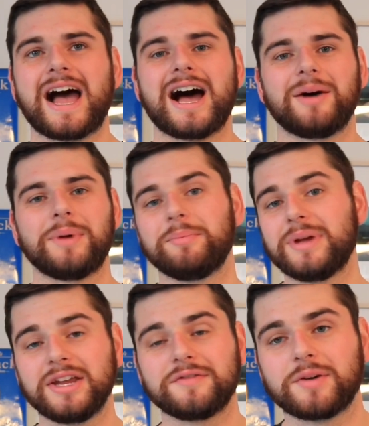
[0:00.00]
and
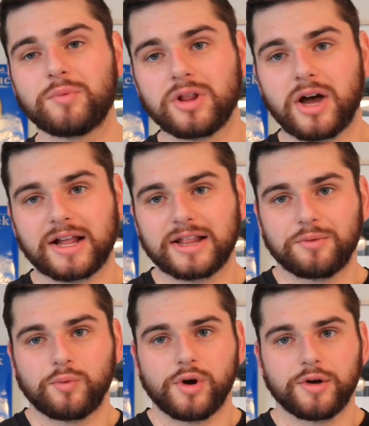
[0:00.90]
many of them were
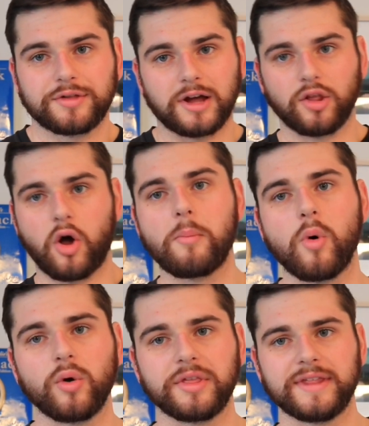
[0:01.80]
likely worth a lot
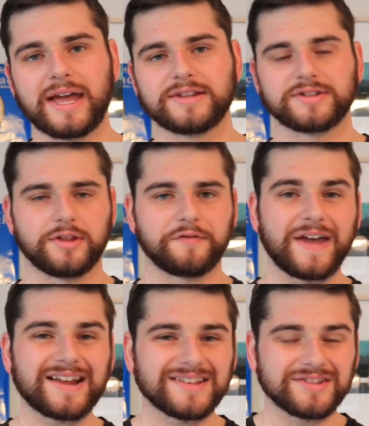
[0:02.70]
more than that. So the
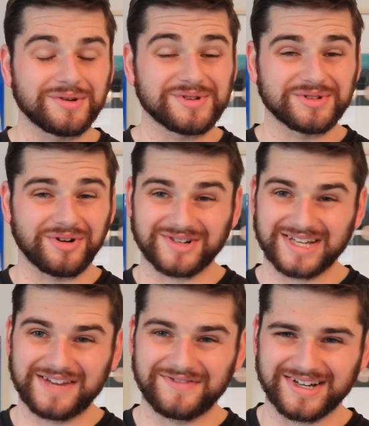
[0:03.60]
fact that those stocks even